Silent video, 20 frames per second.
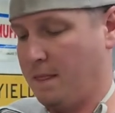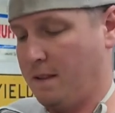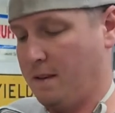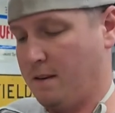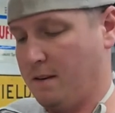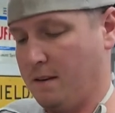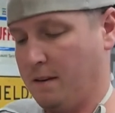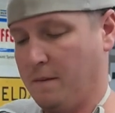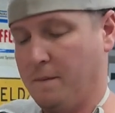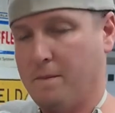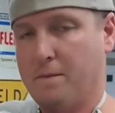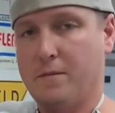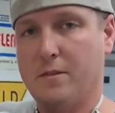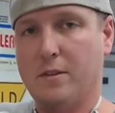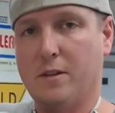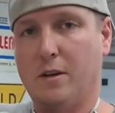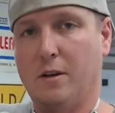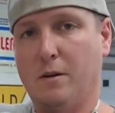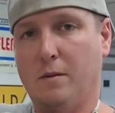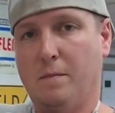right.
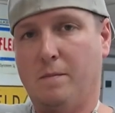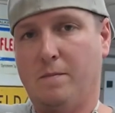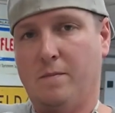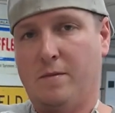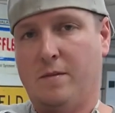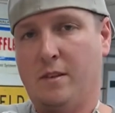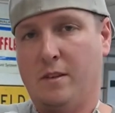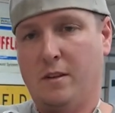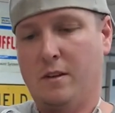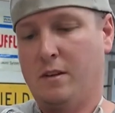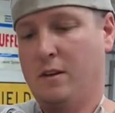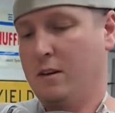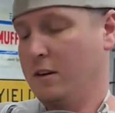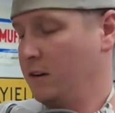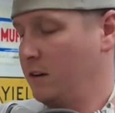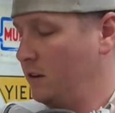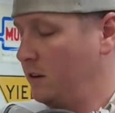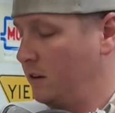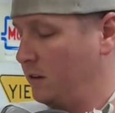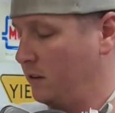So
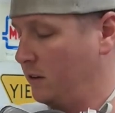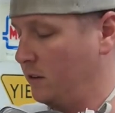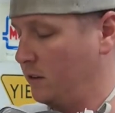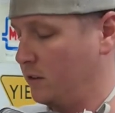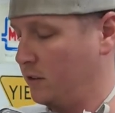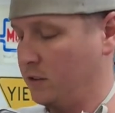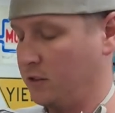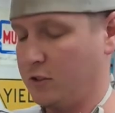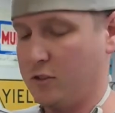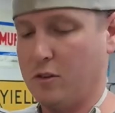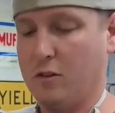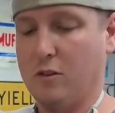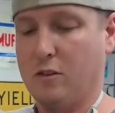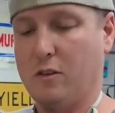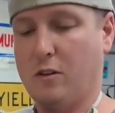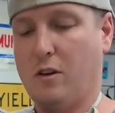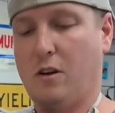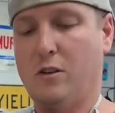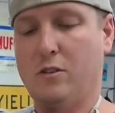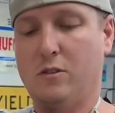here's some screw
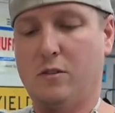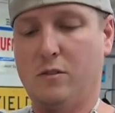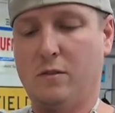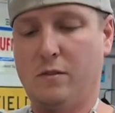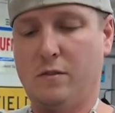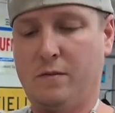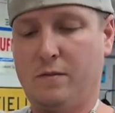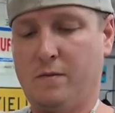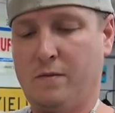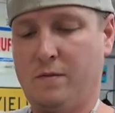and nozzle.